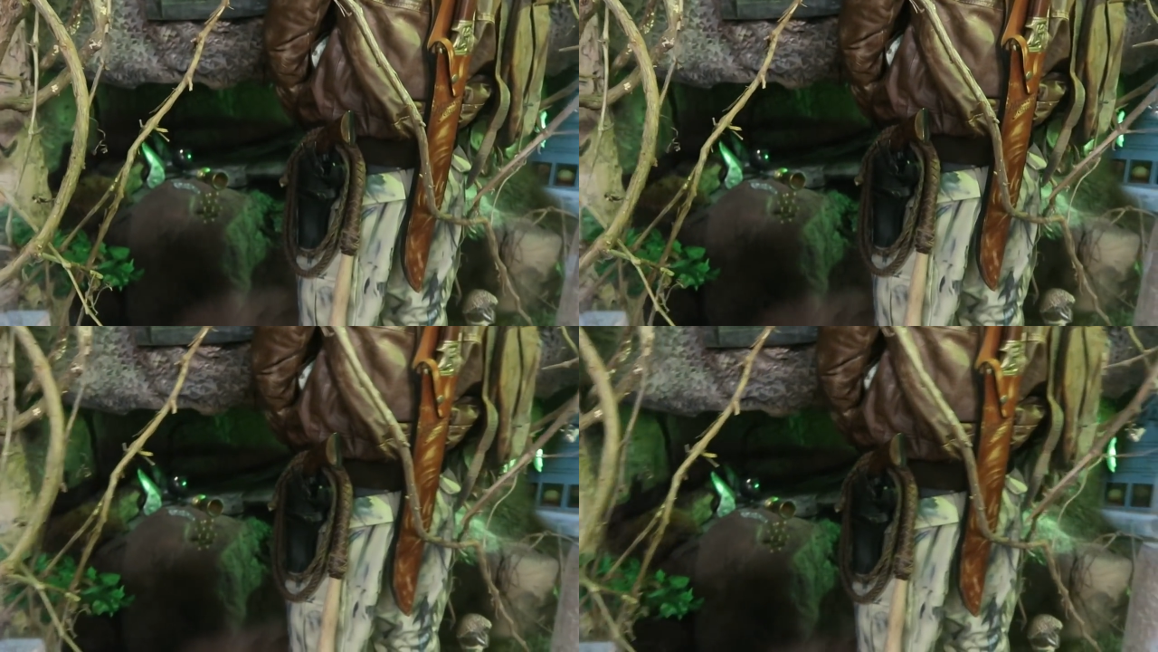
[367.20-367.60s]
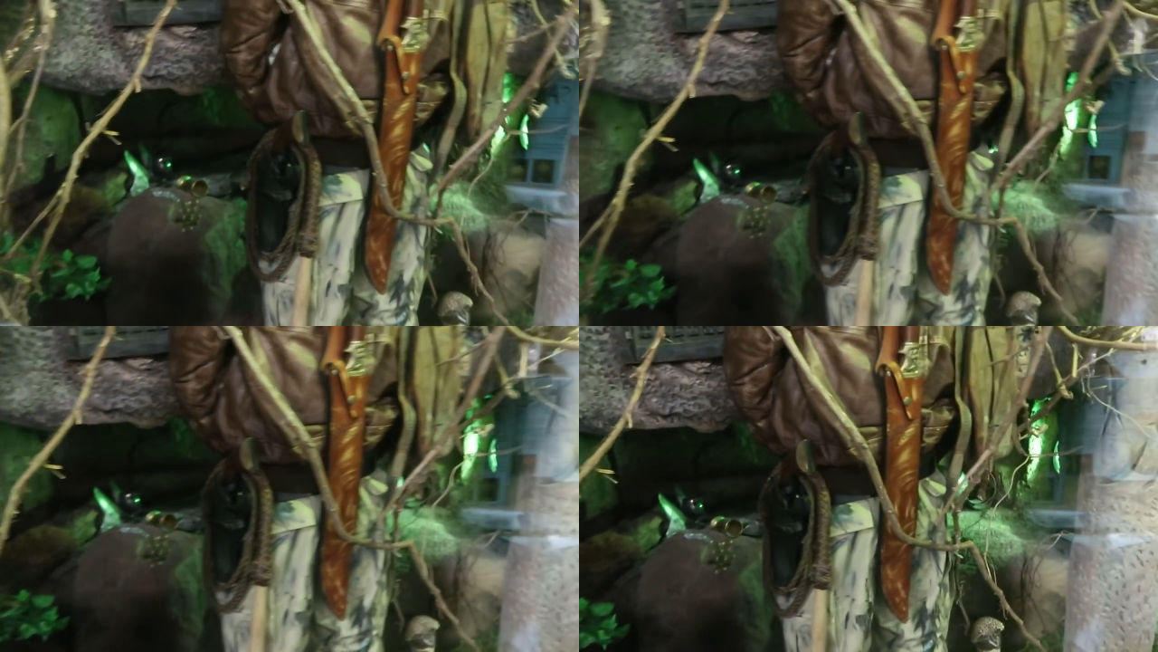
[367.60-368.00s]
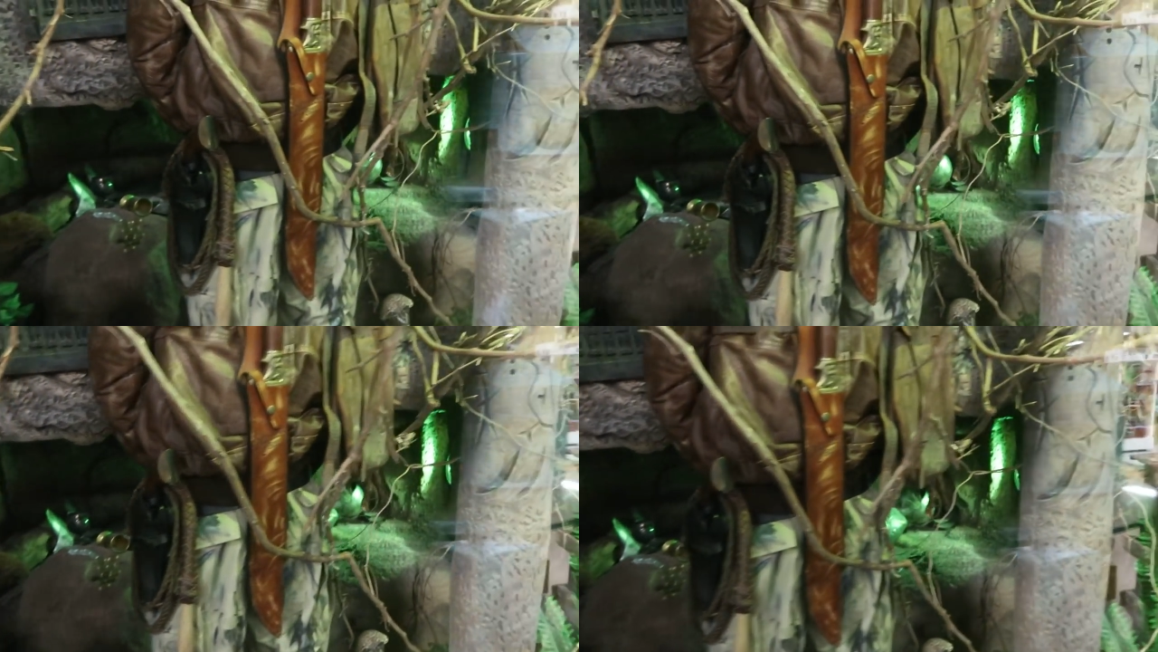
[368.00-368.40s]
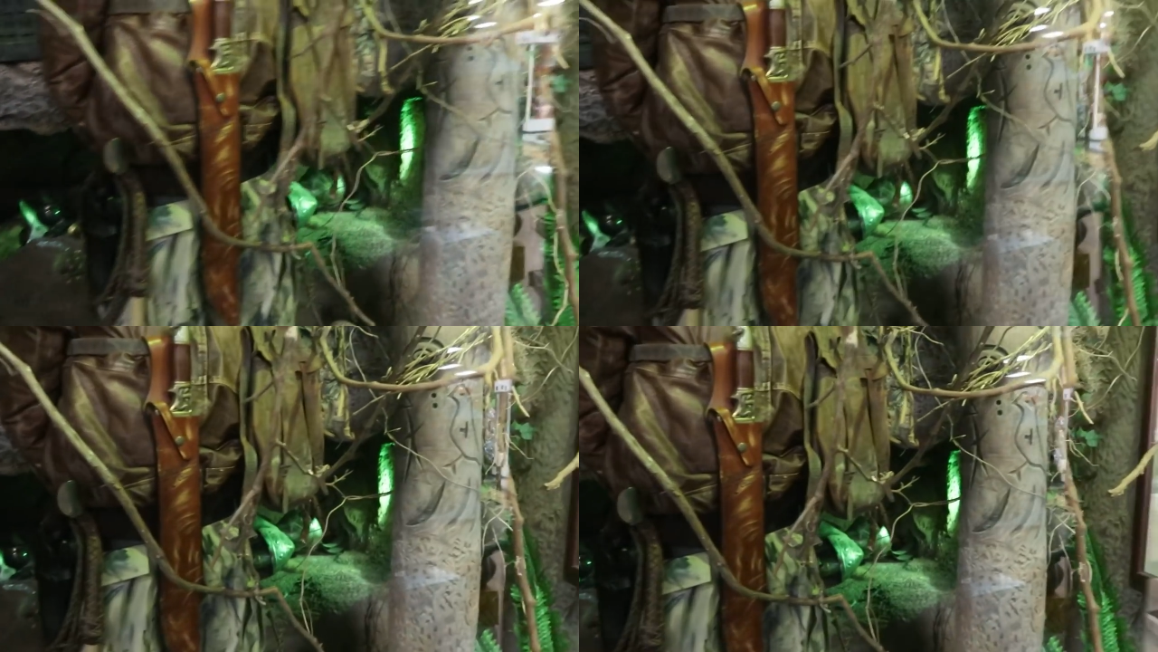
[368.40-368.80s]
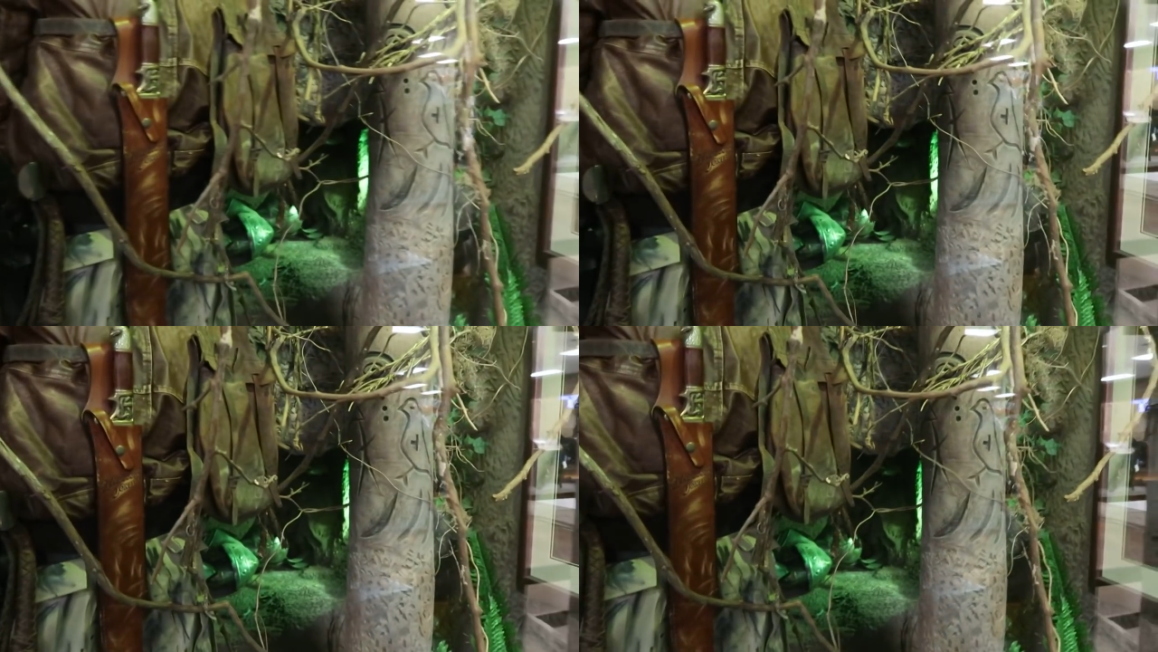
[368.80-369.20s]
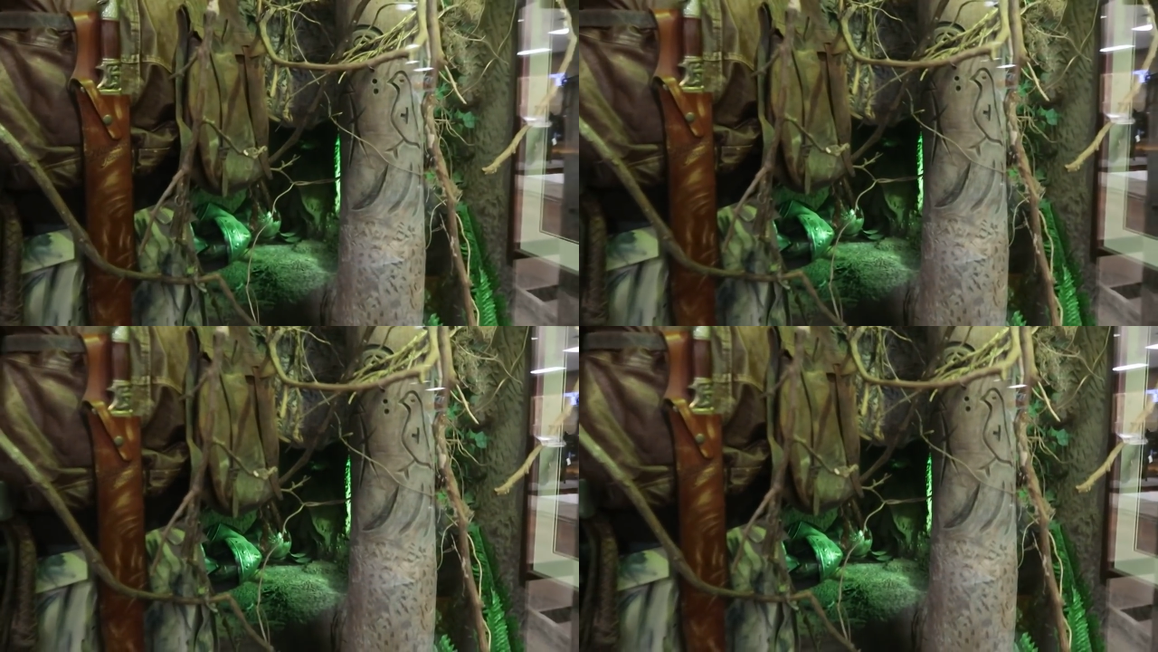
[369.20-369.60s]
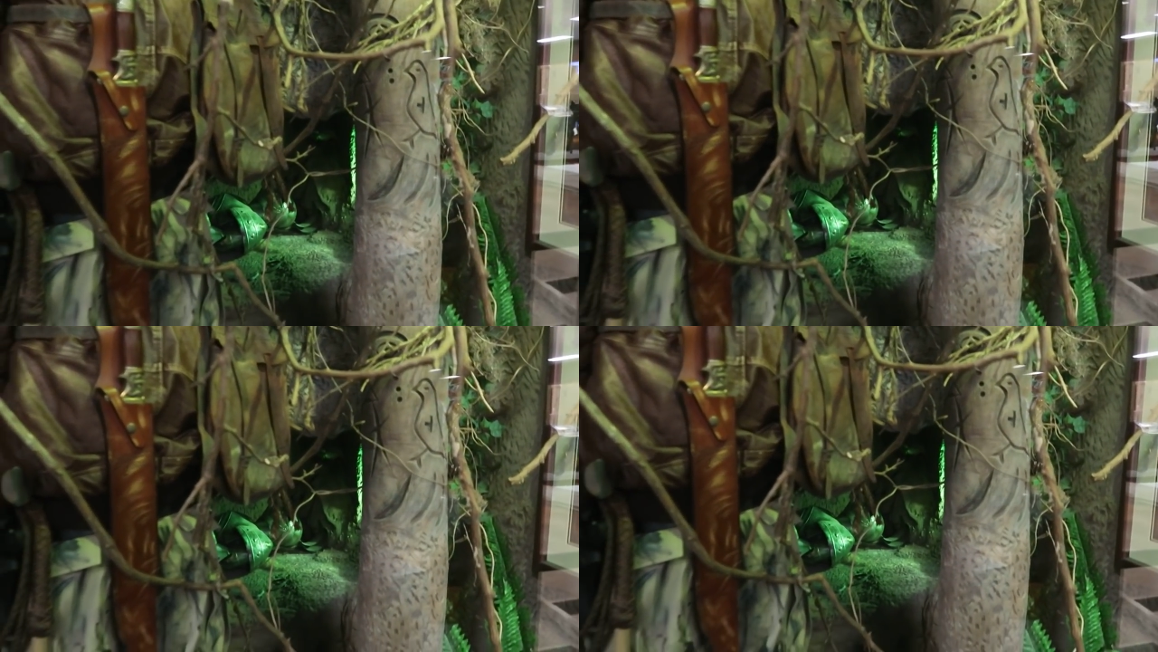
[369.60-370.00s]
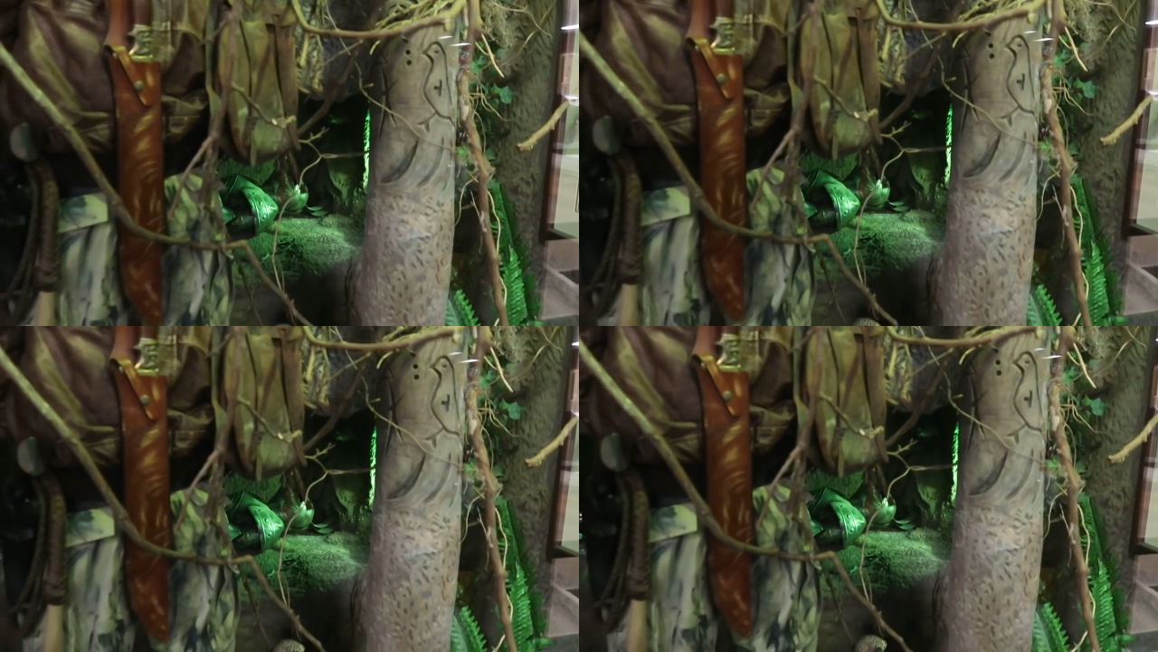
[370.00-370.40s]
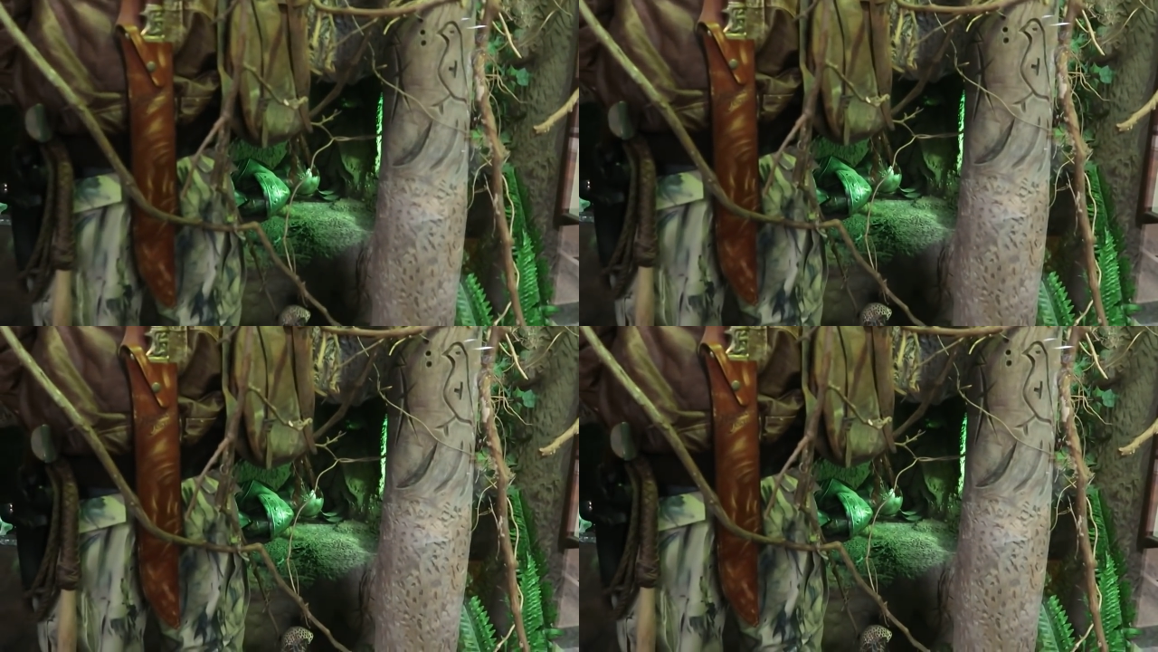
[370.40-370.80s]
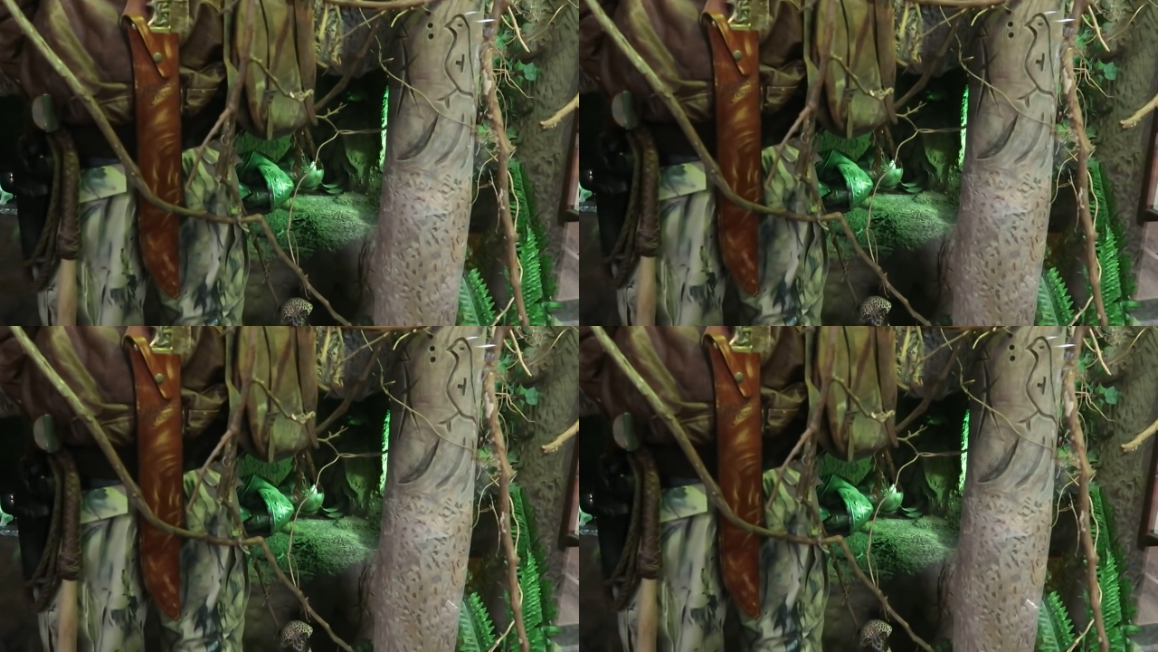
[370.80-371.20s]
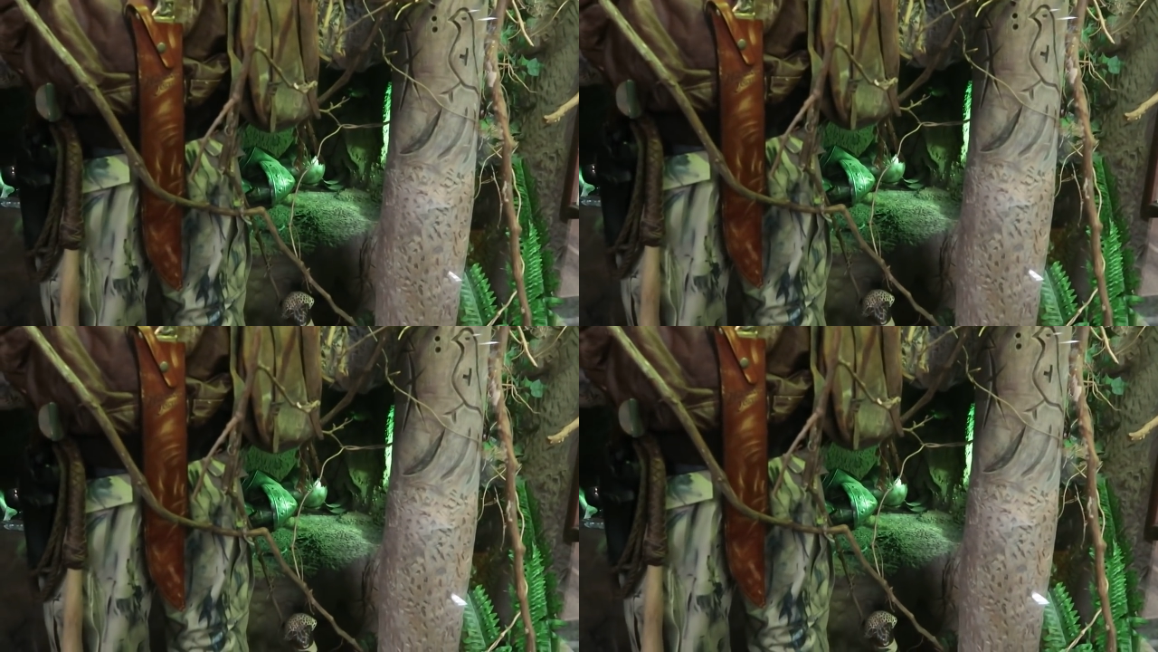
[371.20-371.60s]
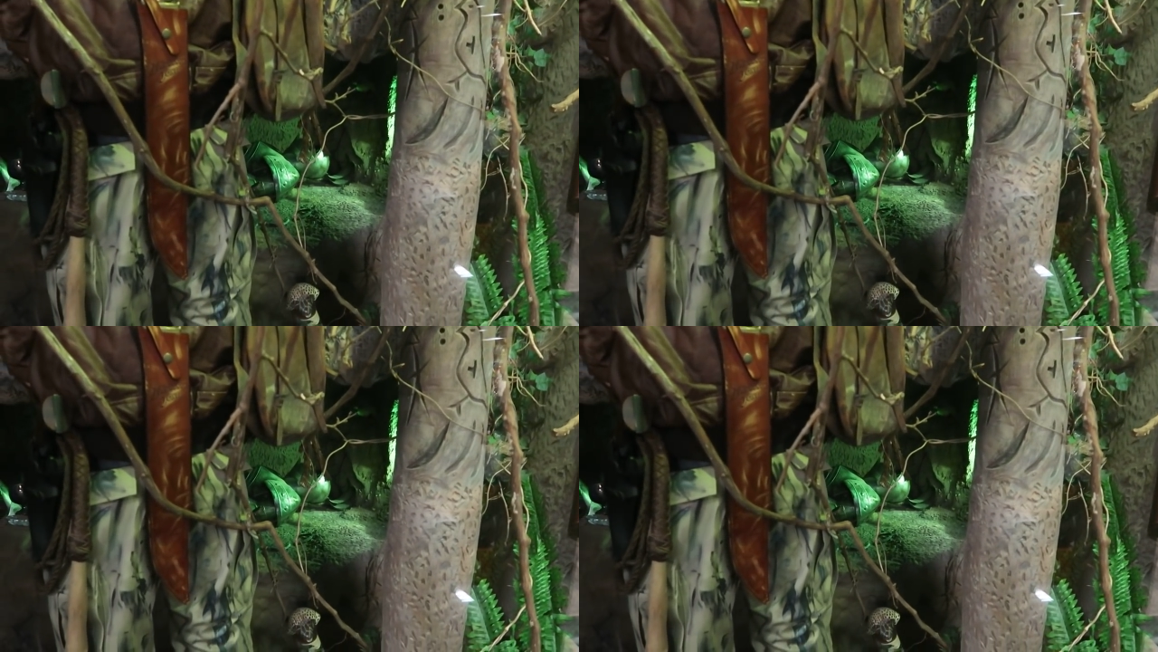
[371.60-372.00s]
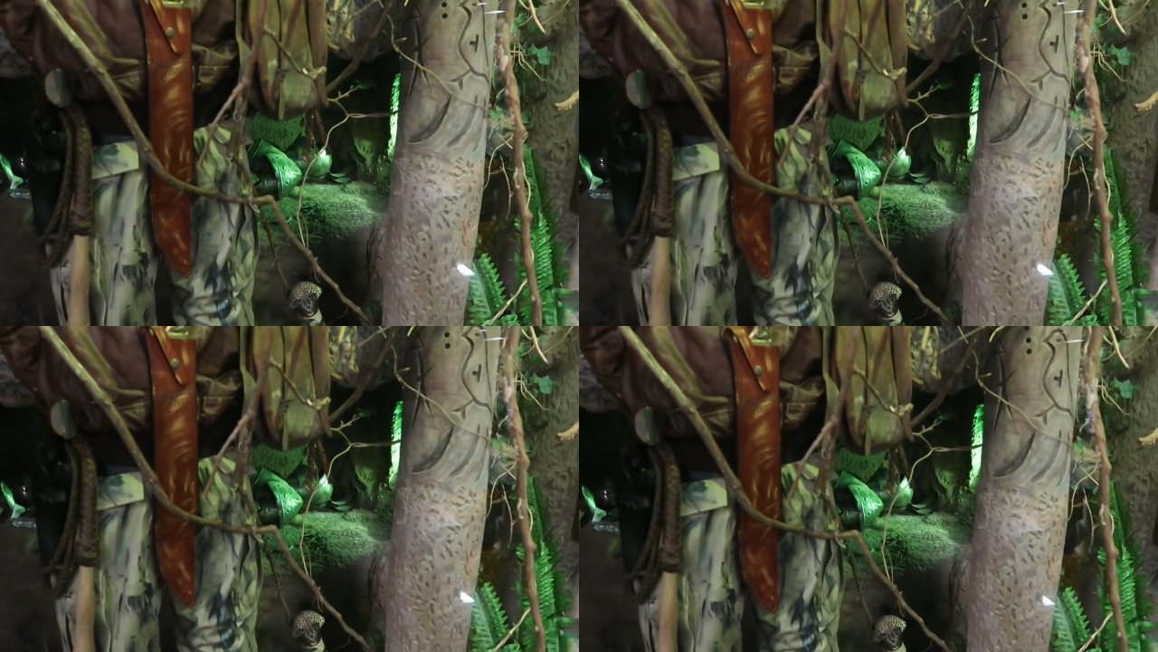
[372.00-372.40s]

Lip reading: (no speaker visible)